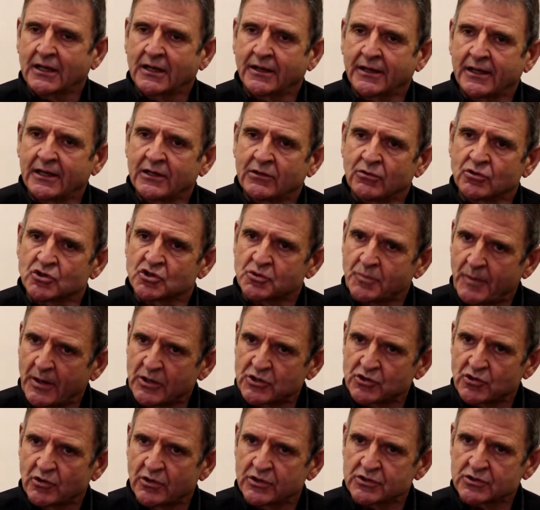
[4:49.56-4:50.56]
into
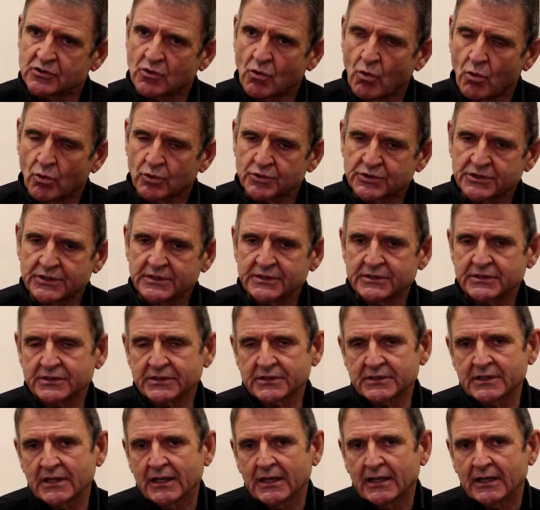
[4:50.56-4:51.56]
specialist
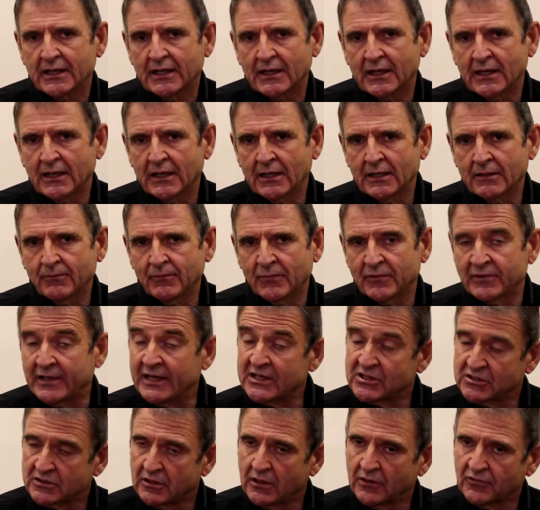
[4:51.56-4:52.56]
courses. They
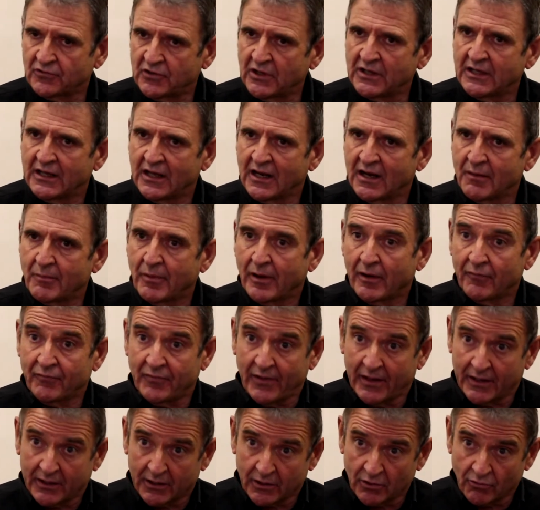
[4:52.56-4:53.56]
start thinking about
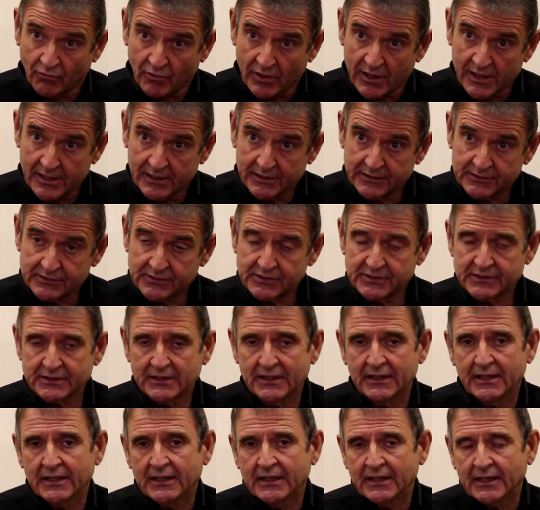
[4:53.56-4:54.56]
their careers,
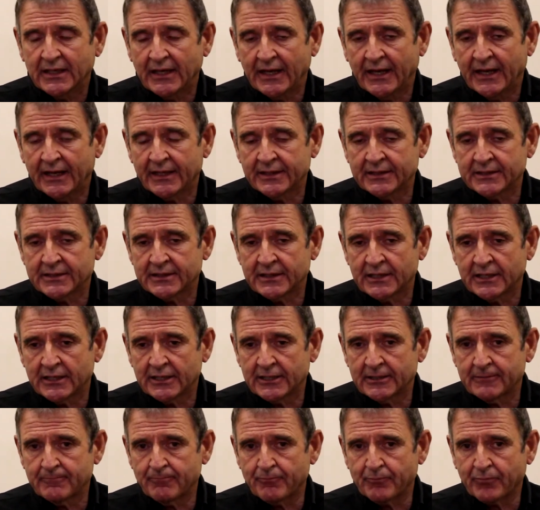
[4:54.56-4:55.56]
and
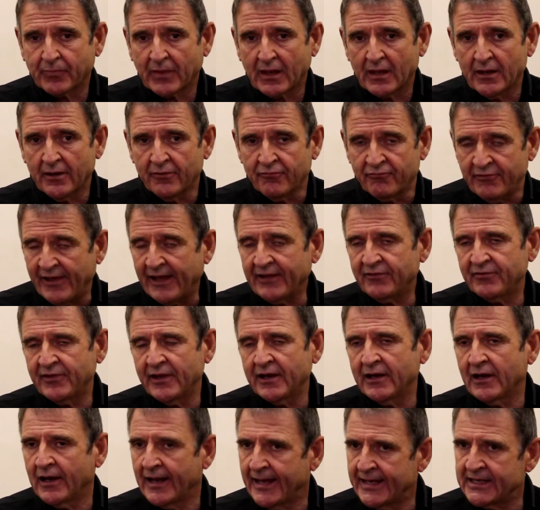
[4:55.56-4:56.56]
that
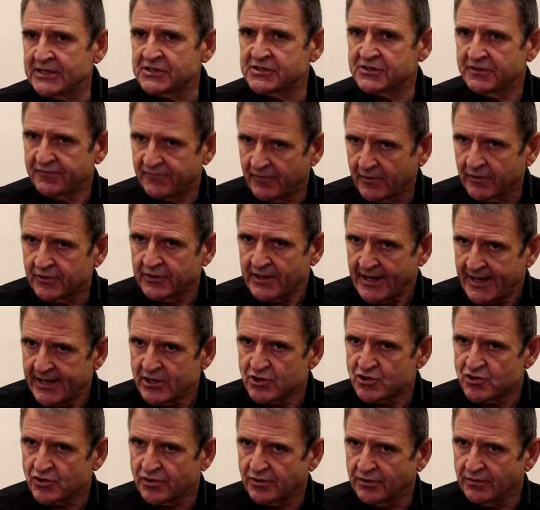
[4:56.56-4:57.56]
then lays the
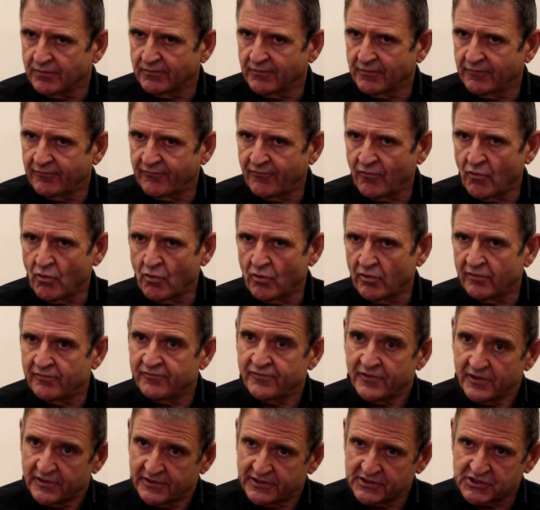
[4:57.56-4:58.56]
foundation for
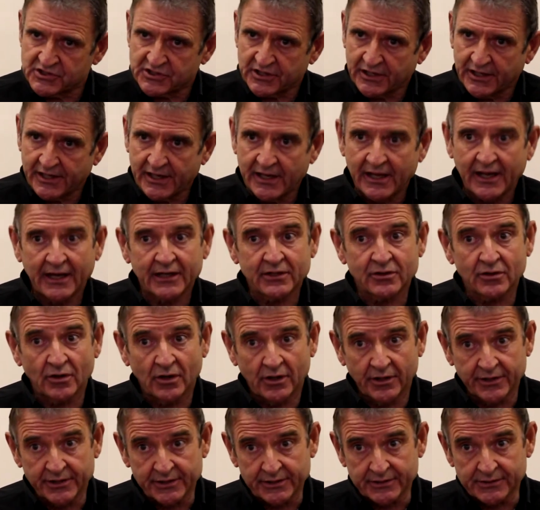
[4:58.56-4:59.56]
further study at
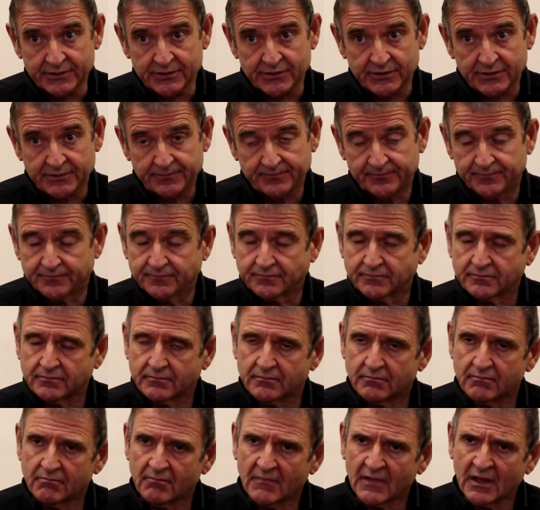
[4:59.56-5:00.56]
honours
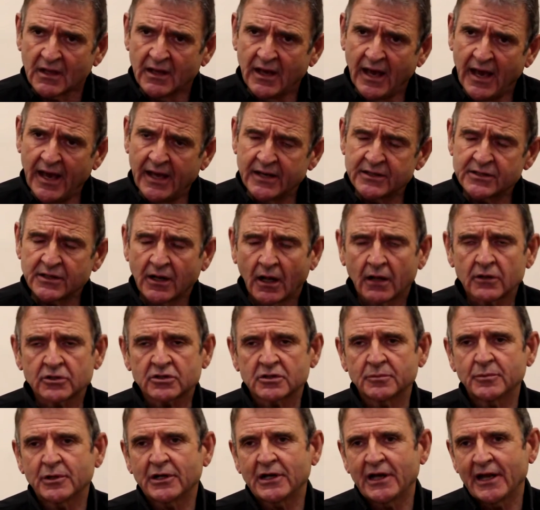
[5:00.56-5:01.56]
and
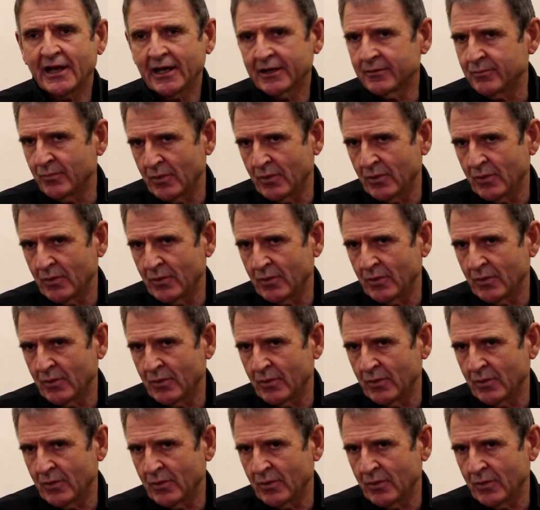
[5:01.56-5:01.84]
ultimately at